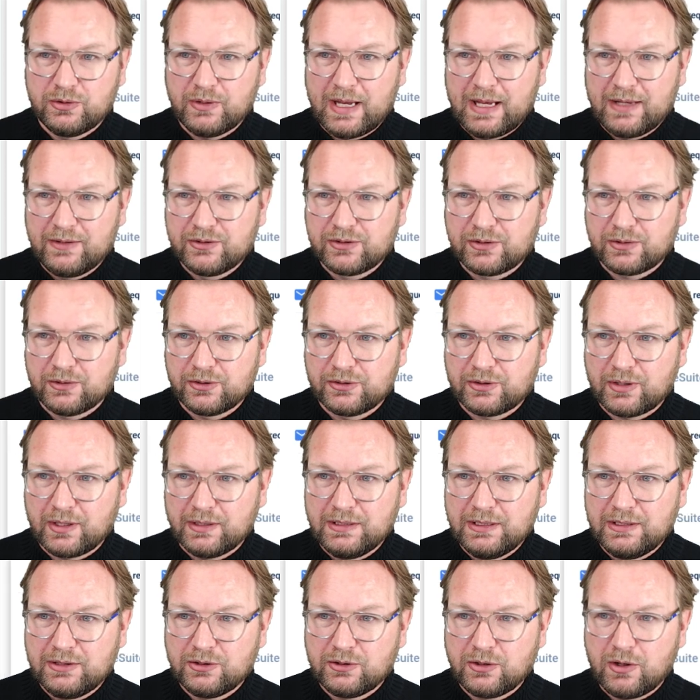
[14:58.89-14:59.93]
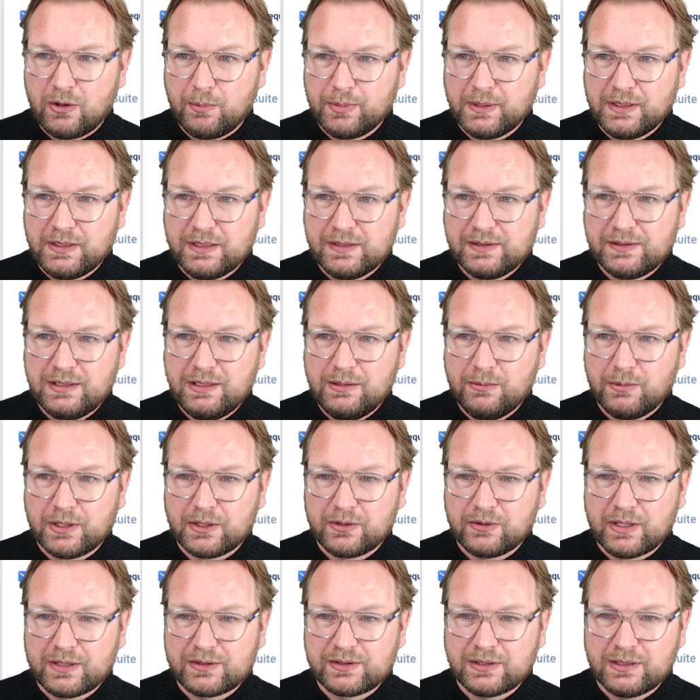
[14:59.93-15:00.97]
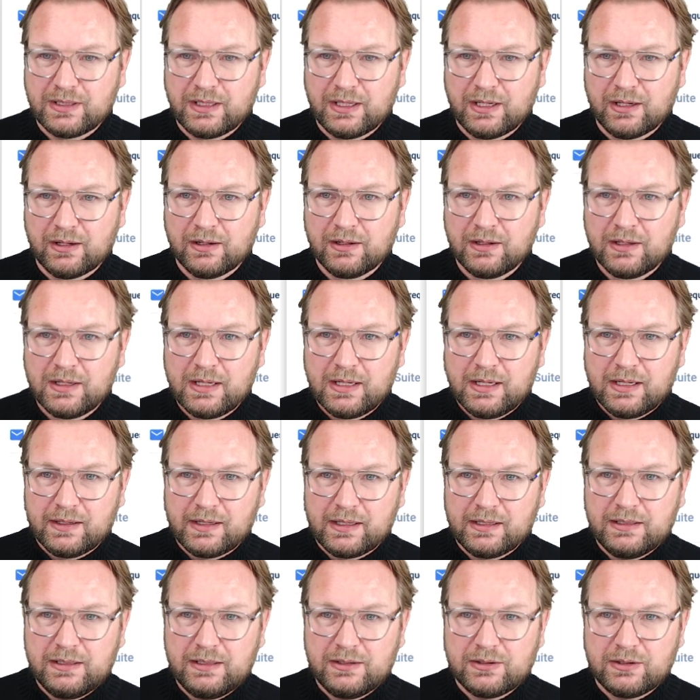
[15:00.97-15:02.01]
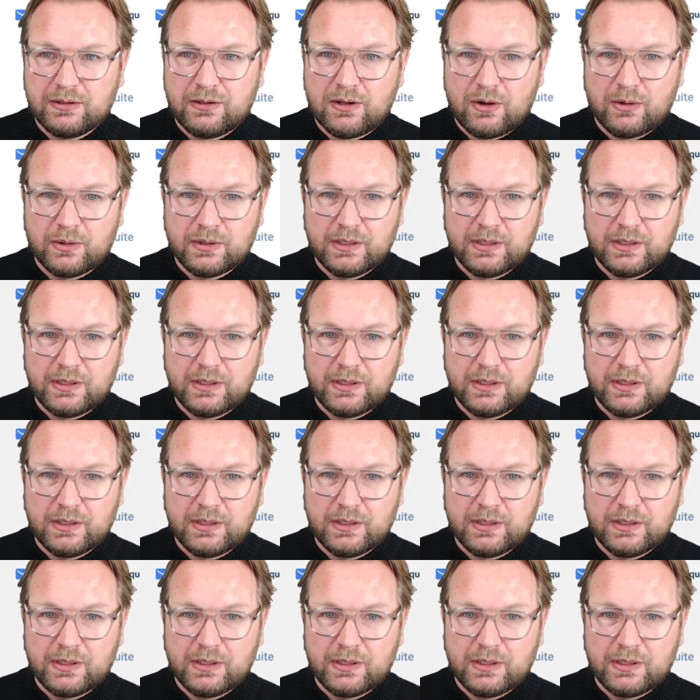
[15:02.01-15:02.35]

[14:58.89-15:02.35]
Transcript: answer. So I need to copy this email address in here. Then I need to go